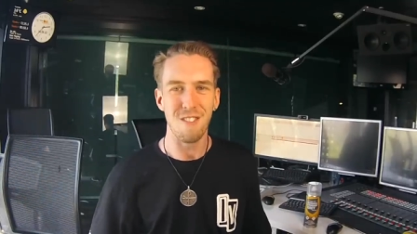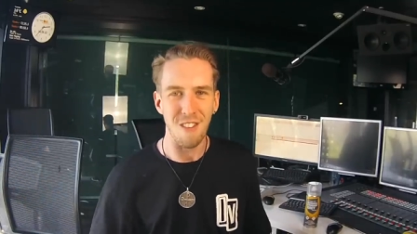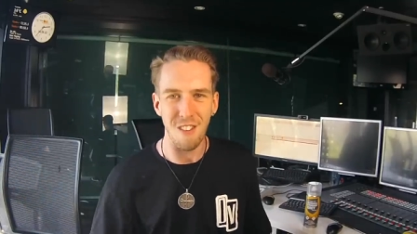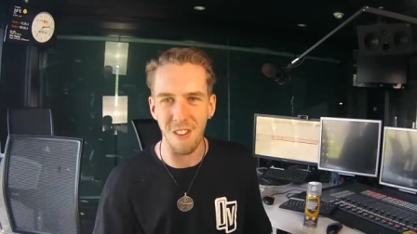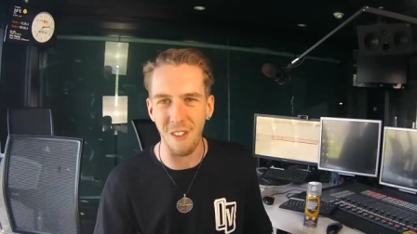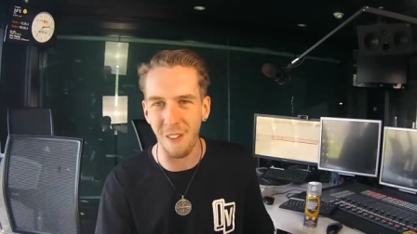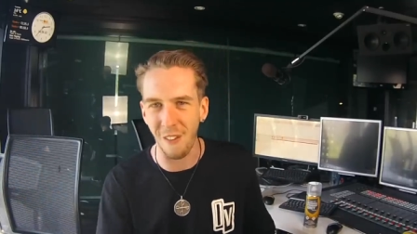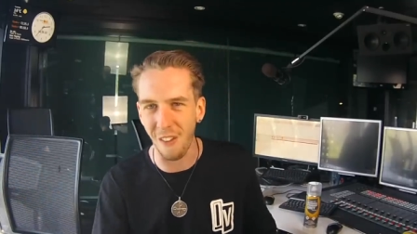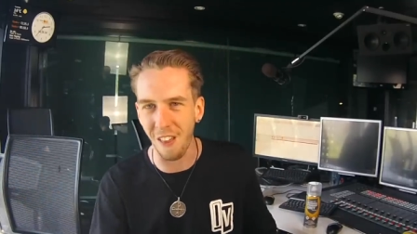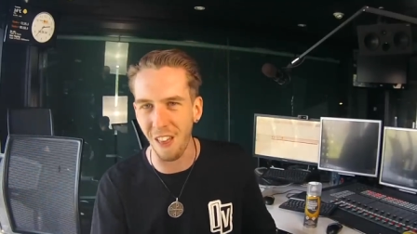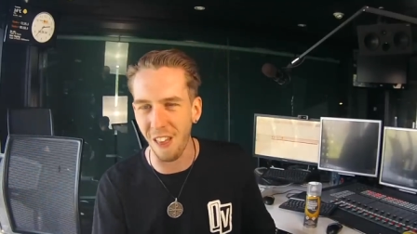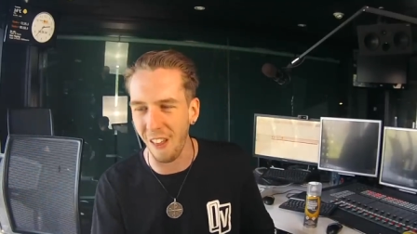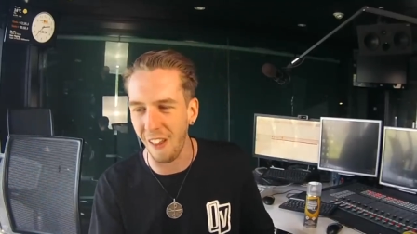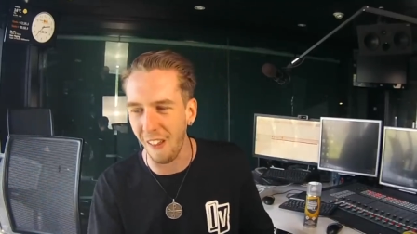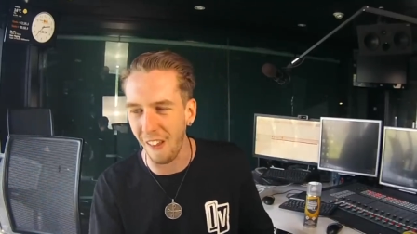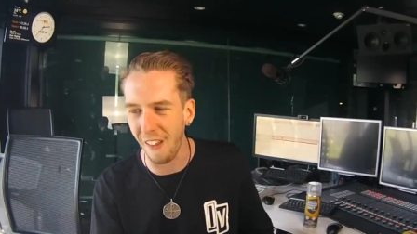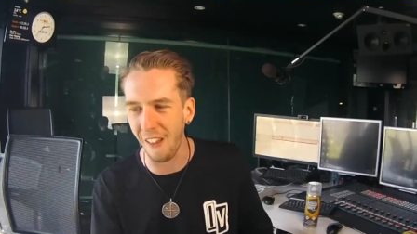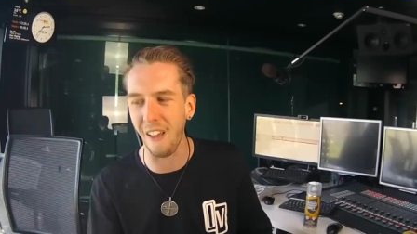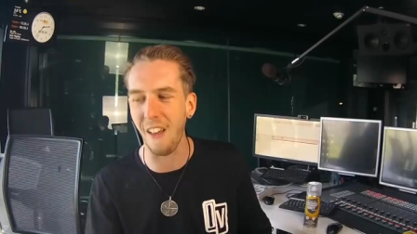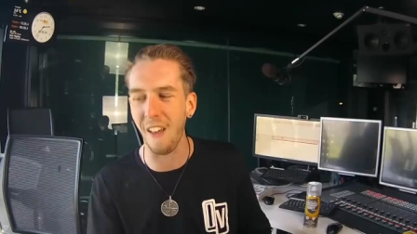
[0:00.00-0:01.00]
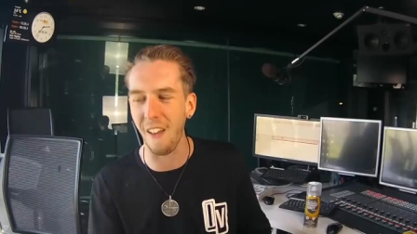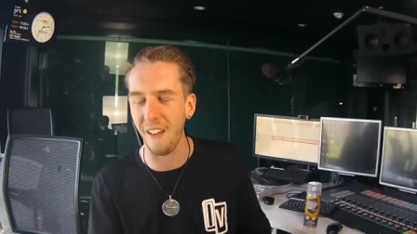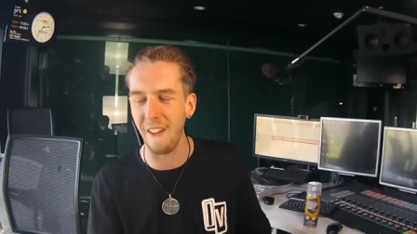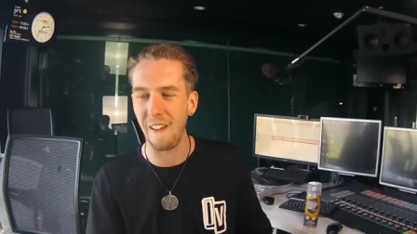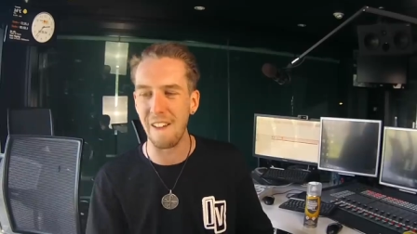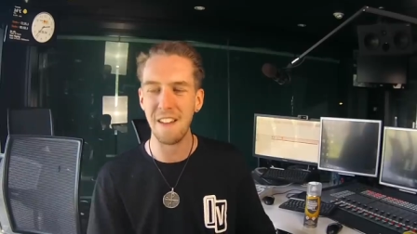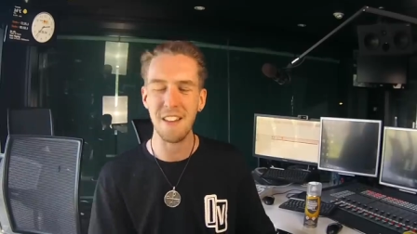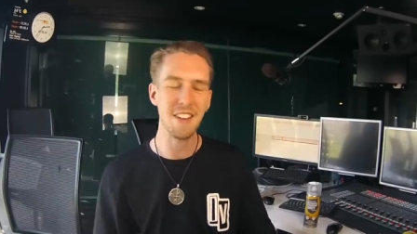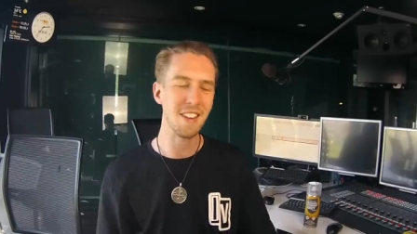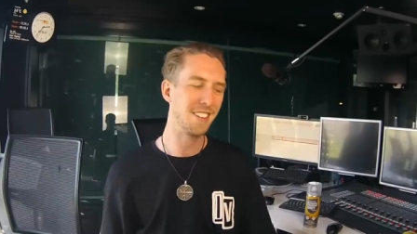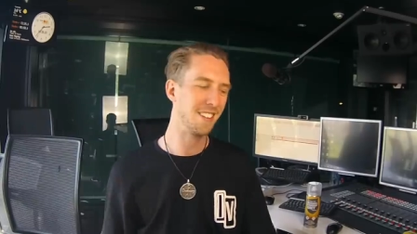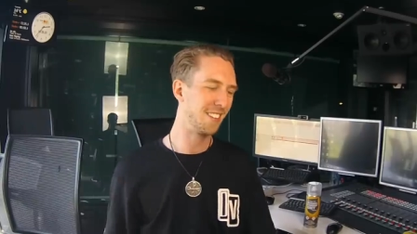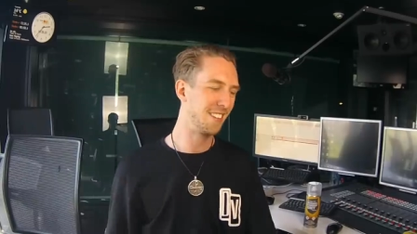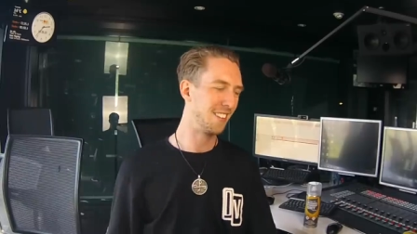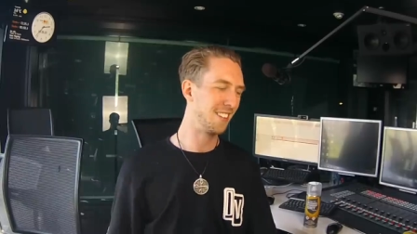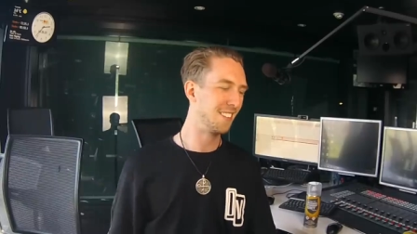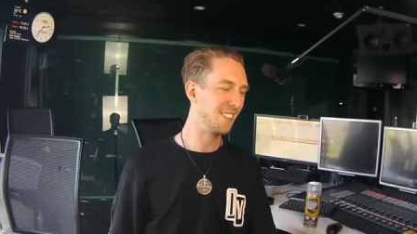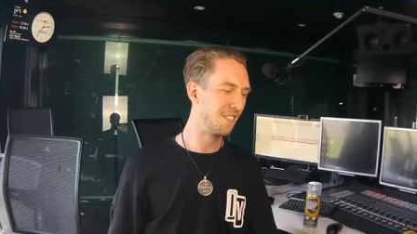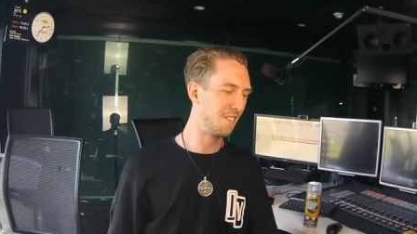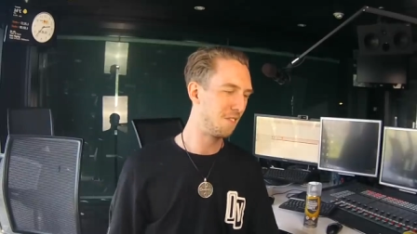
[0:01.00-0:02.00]
Yeah.
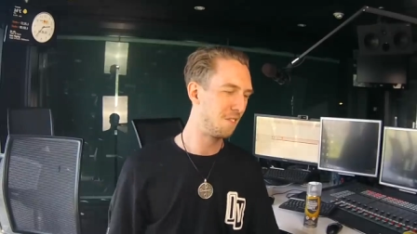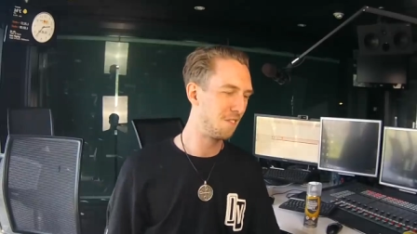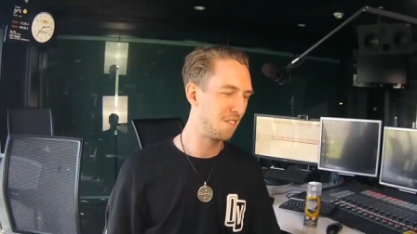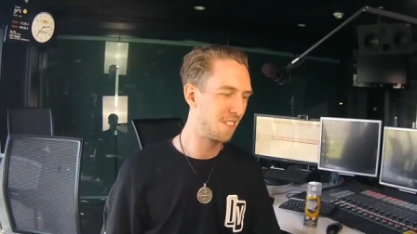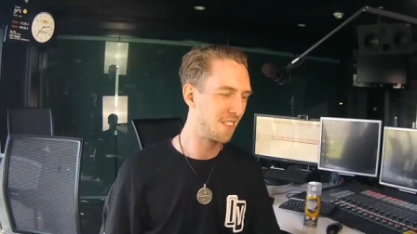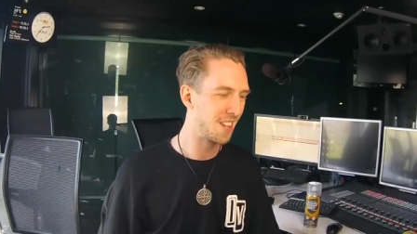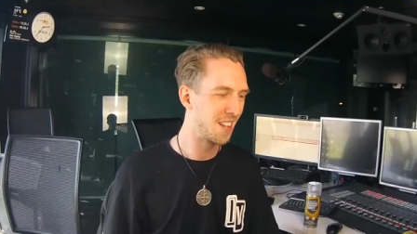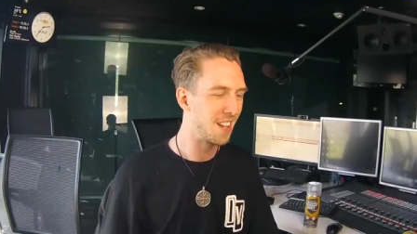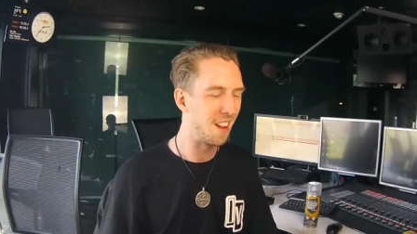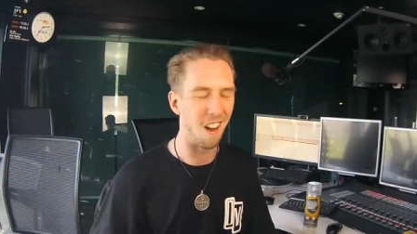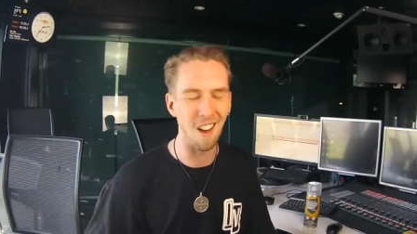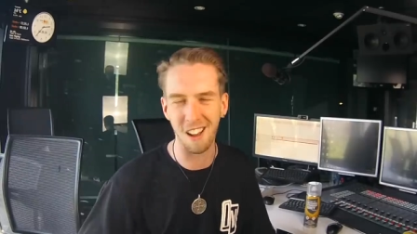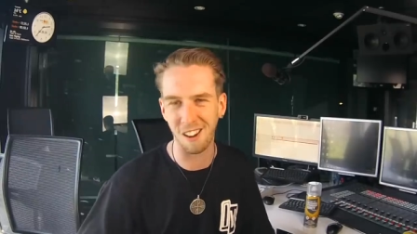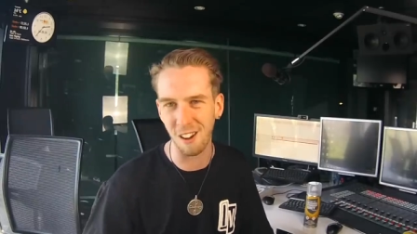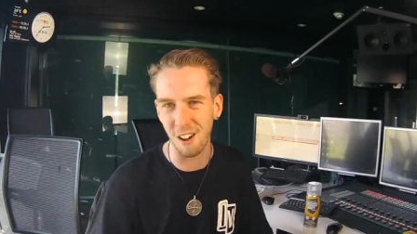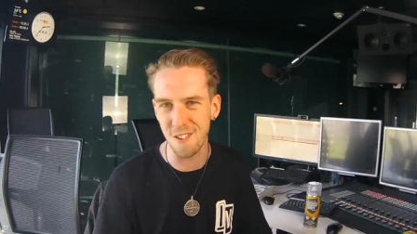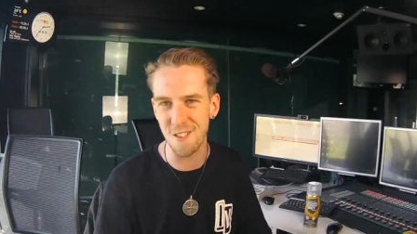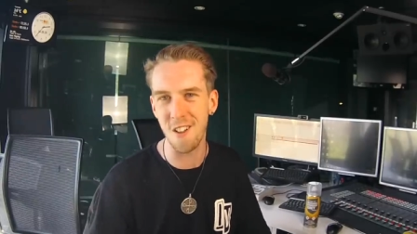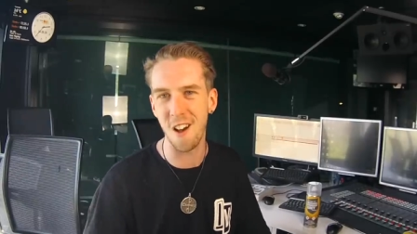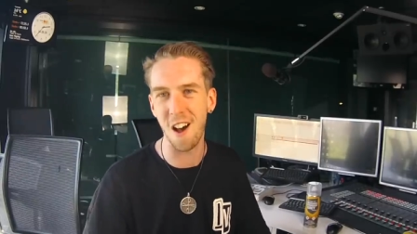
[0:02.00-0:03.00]
I got